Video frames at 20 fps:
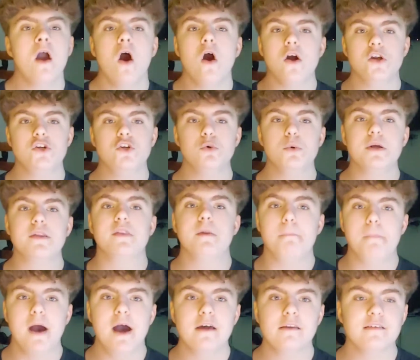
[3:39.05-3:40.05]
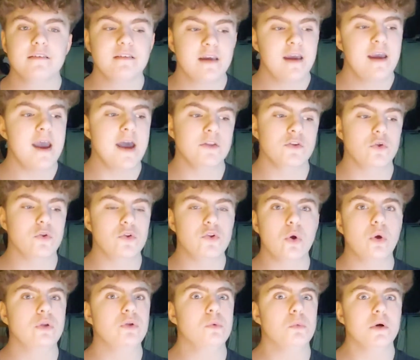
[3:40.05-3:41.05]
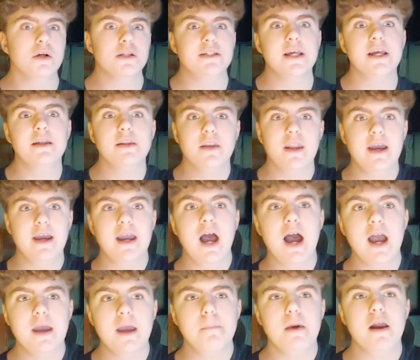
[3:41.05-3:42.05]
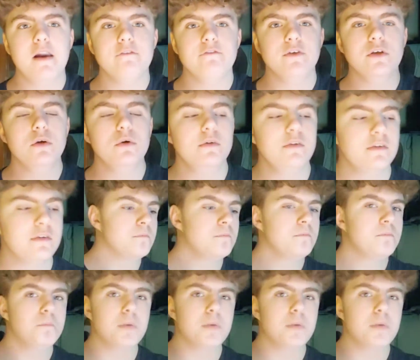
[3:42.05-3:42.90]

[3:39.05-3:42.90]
are doing the best and they're the only ones hitting like high amount of views,